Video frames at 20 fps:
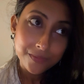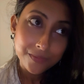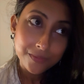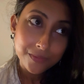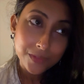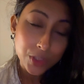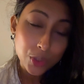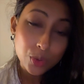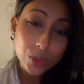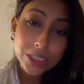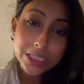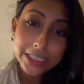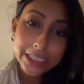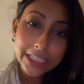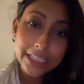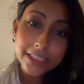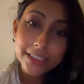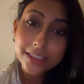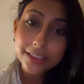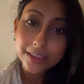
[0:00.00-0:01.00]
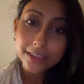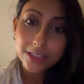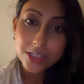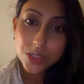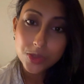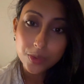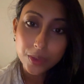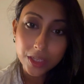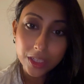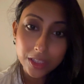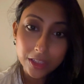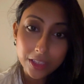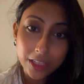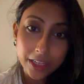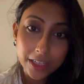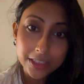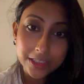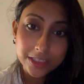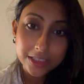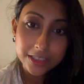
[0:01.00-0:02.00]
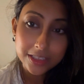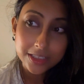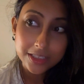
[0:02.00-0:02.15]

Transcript: You can take it in this way, that